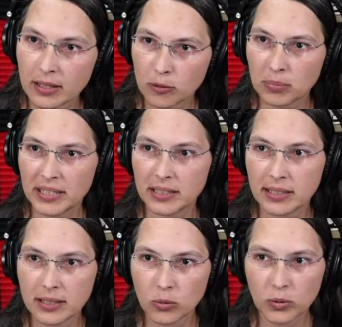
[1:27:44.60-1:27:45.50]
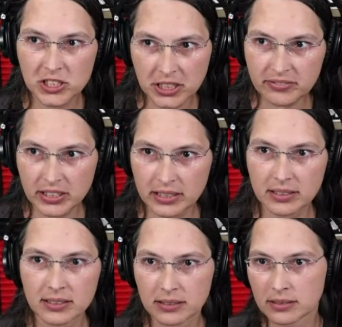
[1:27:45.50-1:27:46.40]
But we're shifting
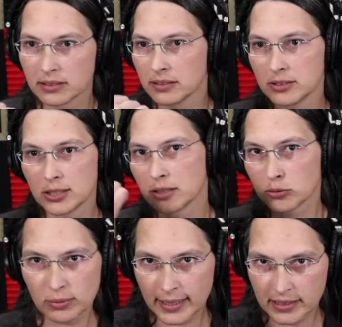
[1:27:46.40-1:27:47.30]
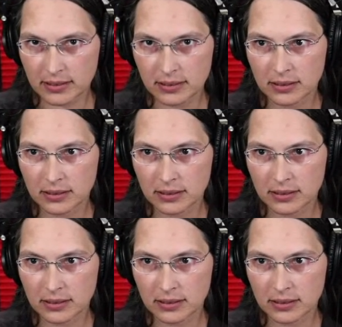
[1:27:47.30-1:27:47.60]
to the right,